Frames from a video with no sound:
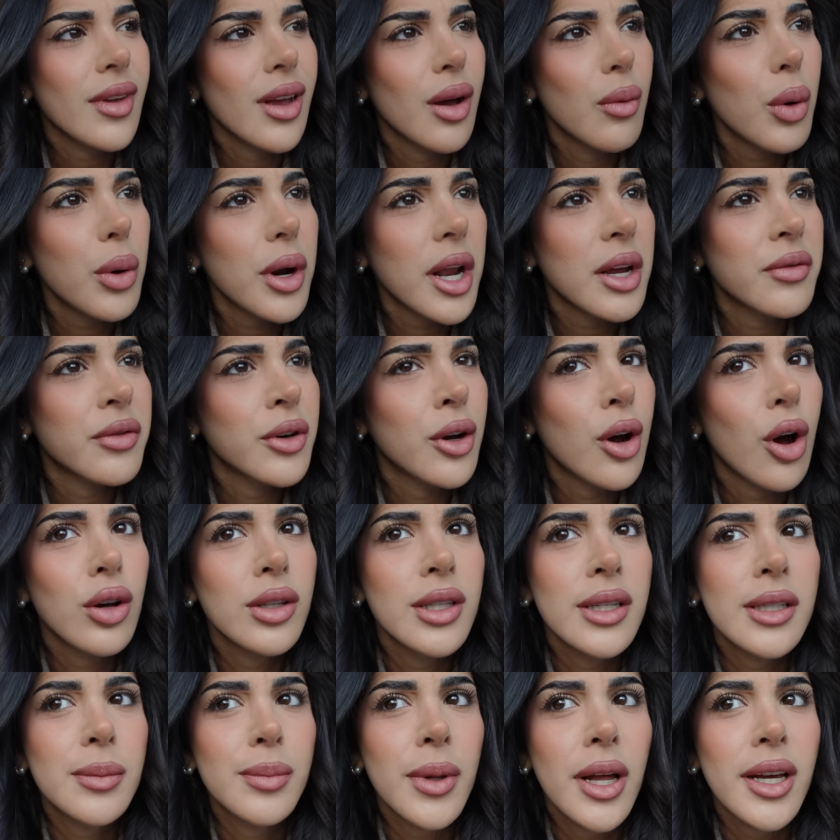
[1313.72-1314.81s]
what would I even call
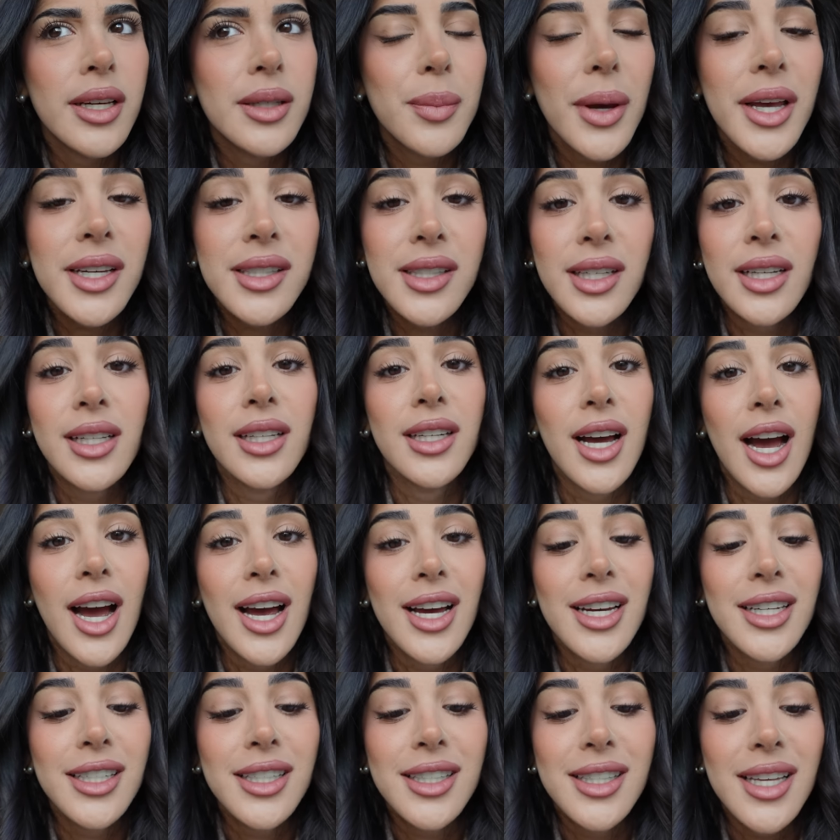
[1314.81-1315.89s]
this place? Basically,
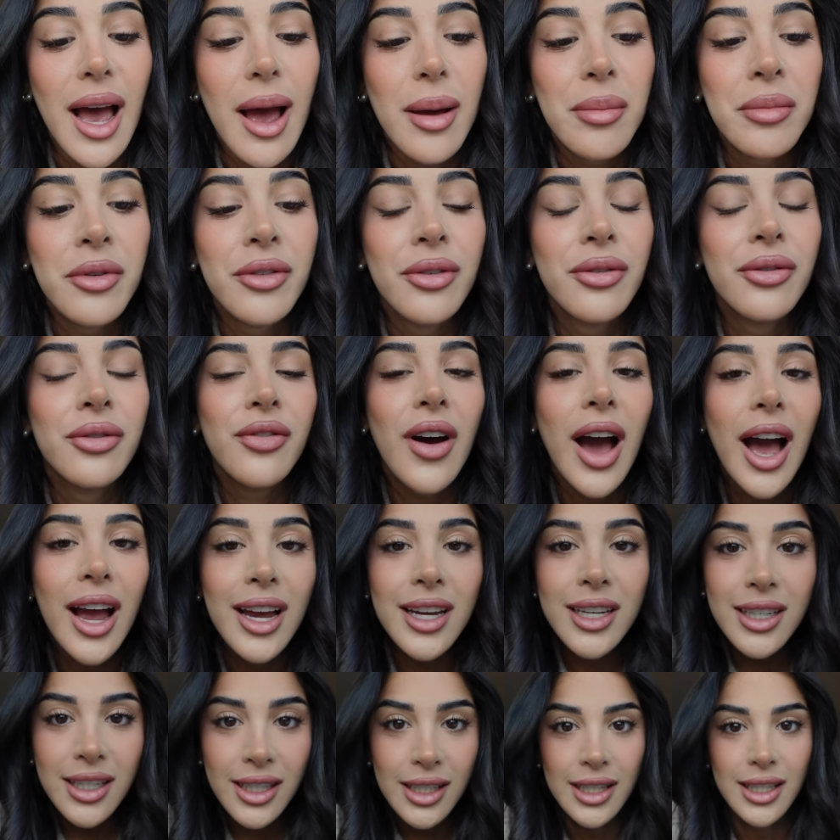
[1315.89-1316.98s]
guys, I'm
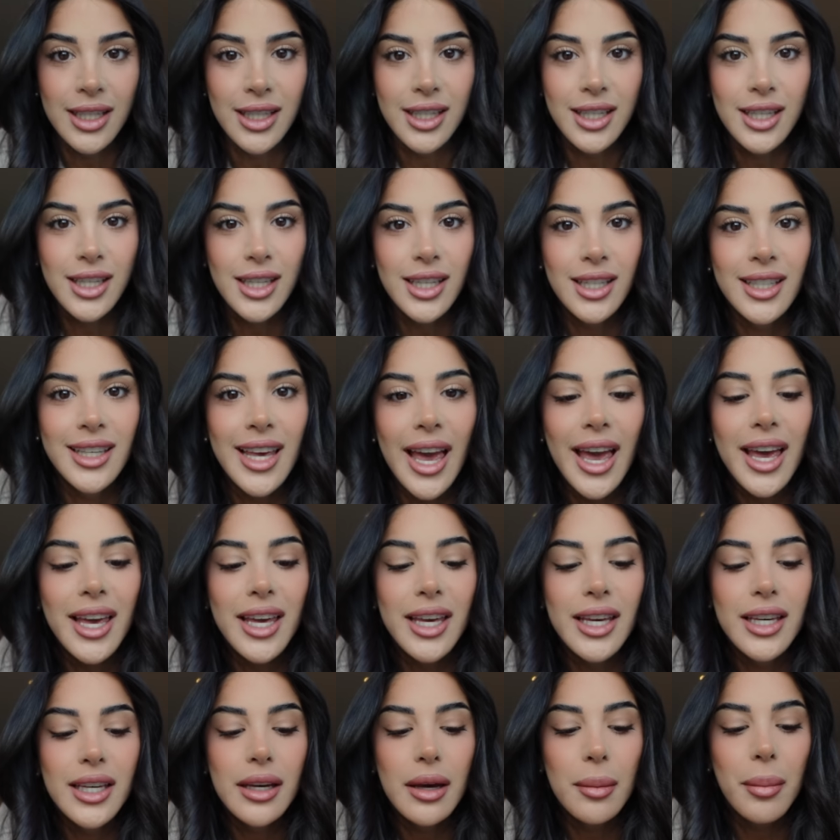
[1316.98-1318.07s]
finally
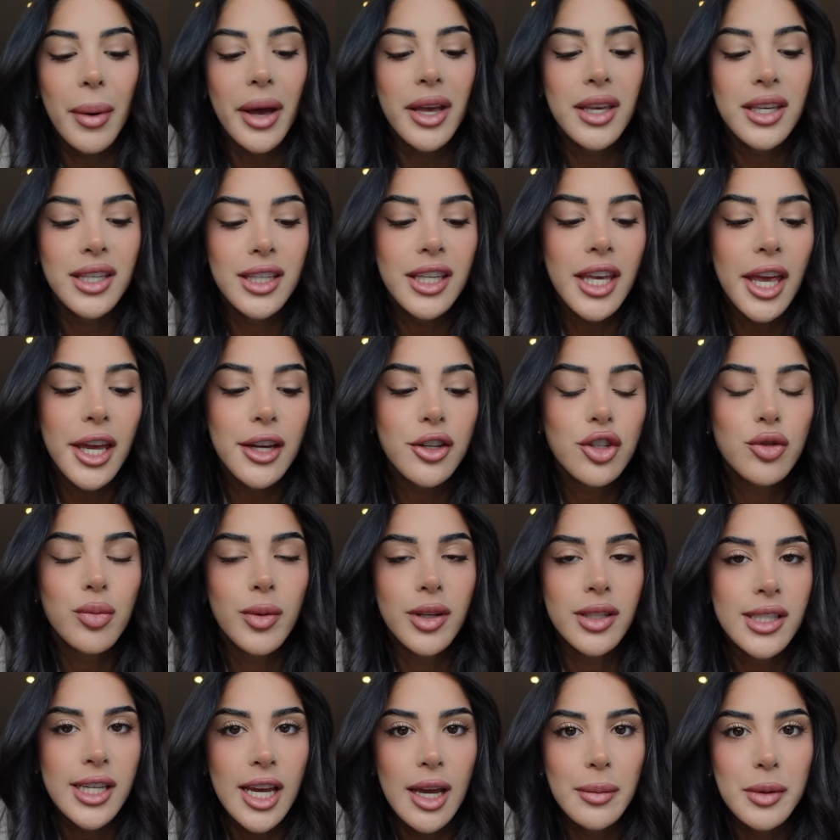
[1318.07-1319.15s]
getting my
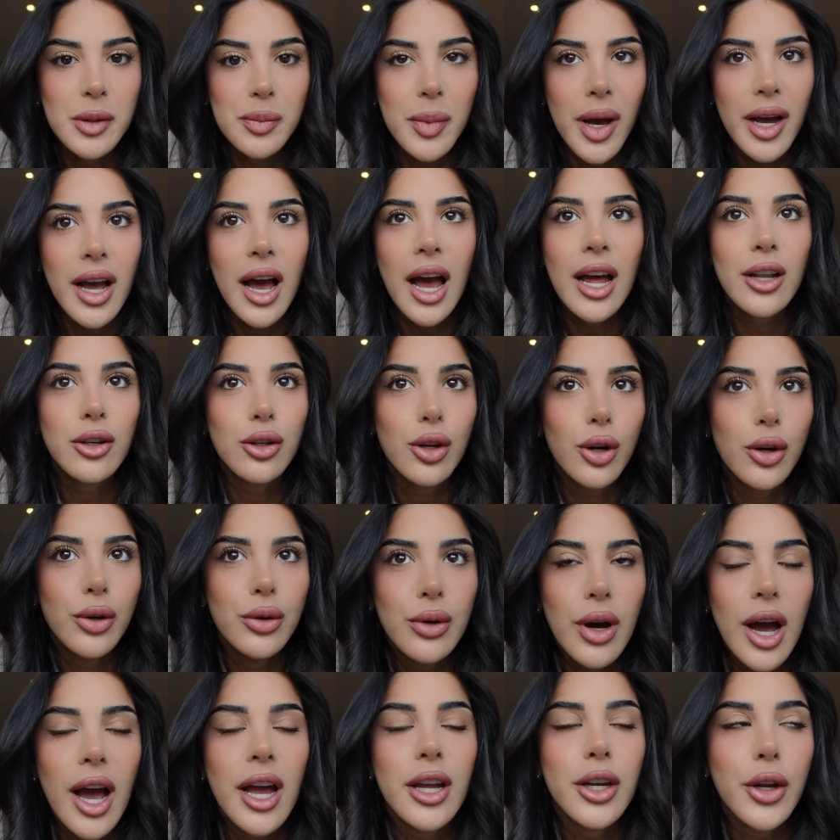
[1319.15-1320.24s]
engagement tapes back. I
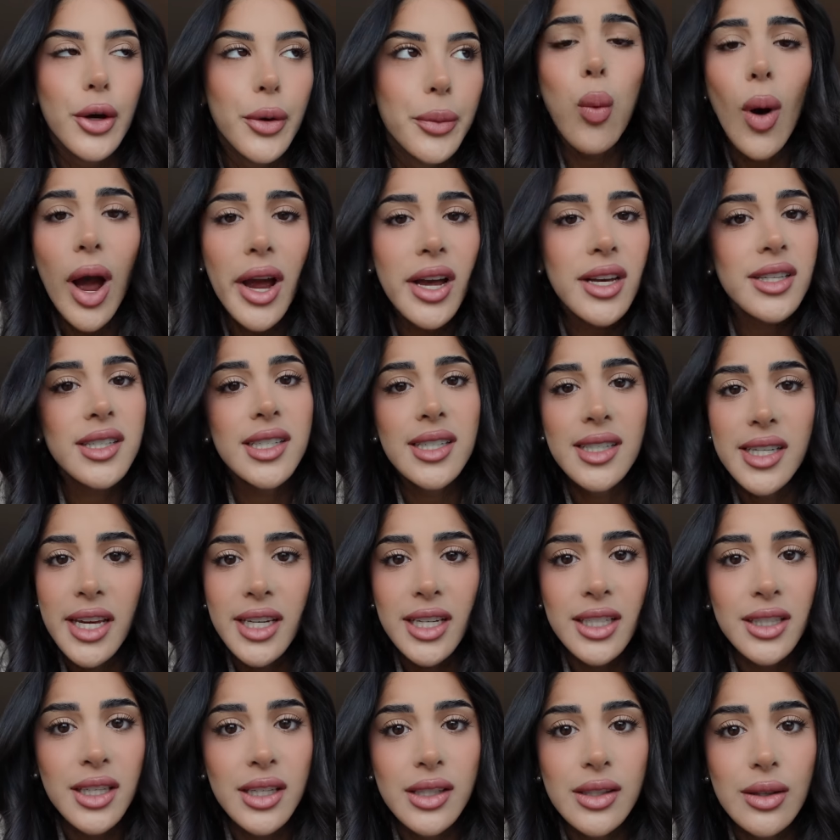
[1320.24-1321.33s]
know, I know. Why has it
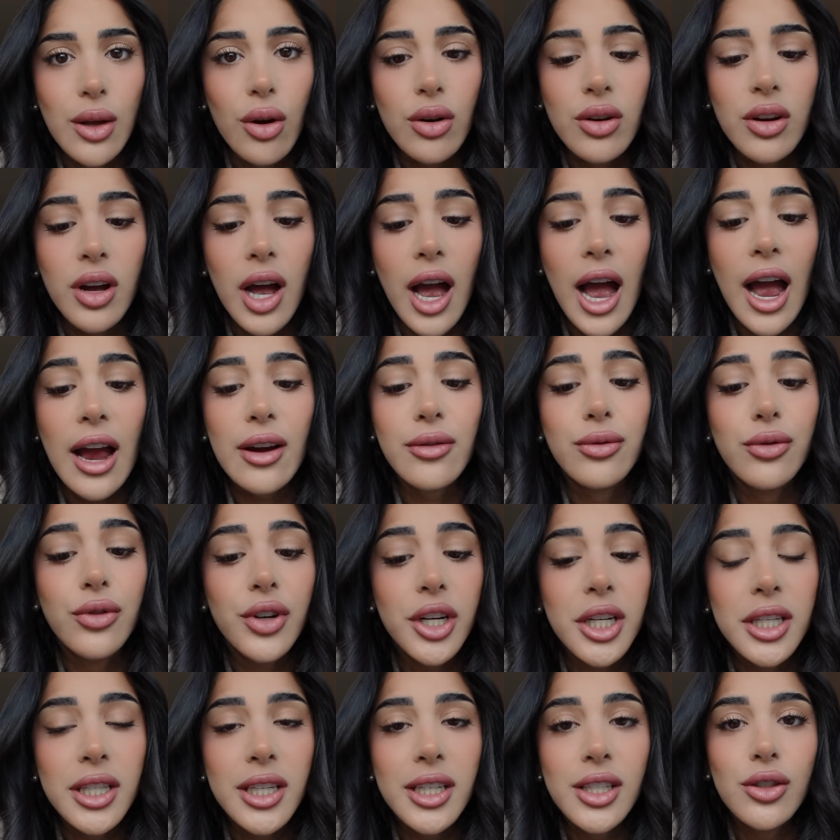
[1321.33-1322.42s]
taken this long? I
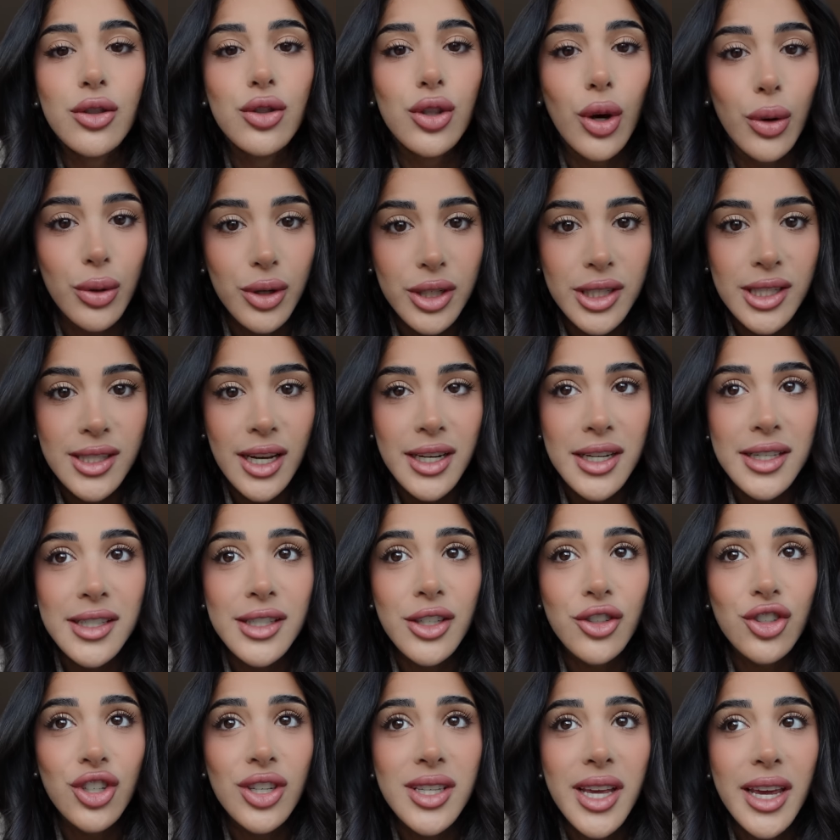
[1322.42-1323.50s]
really don't understand. It's
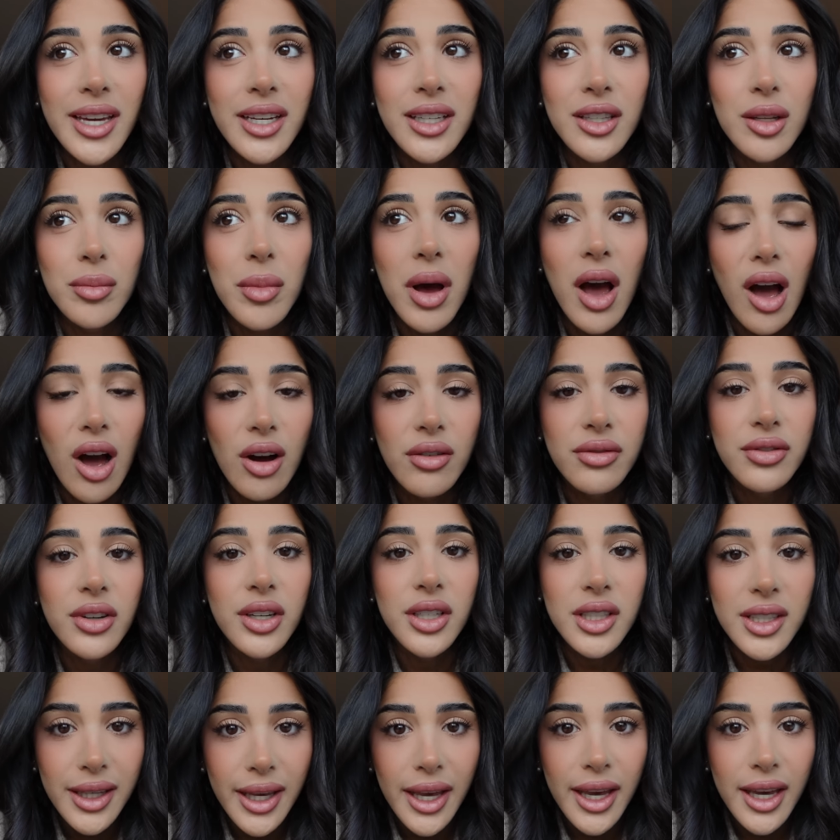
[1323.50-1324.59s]
literally taken them half a
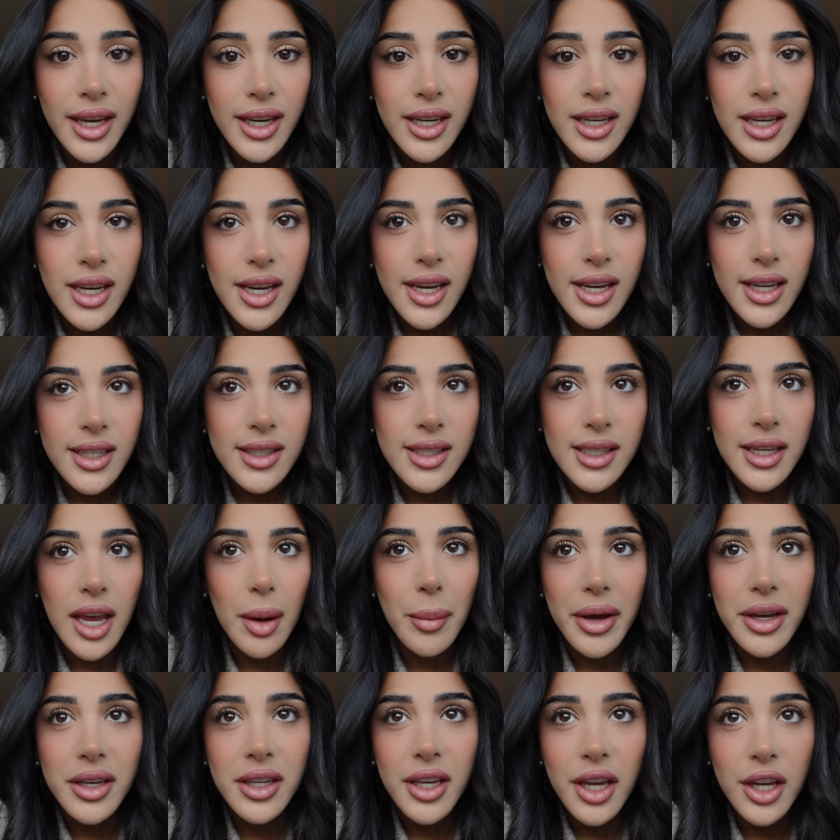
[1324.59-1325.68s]
year to
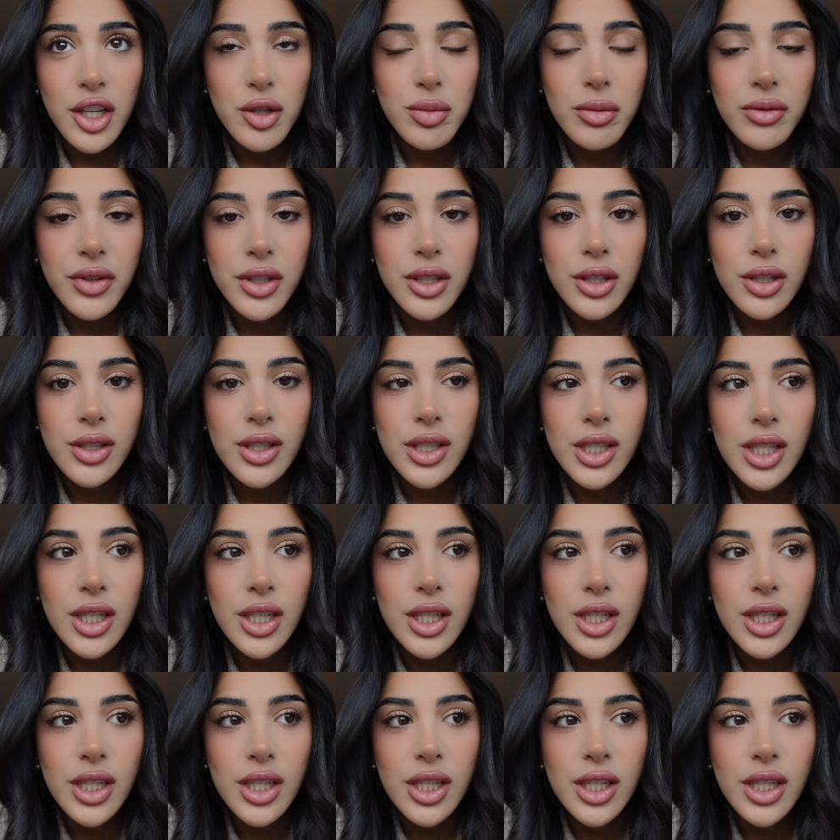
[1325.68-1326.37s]
get my engagement videos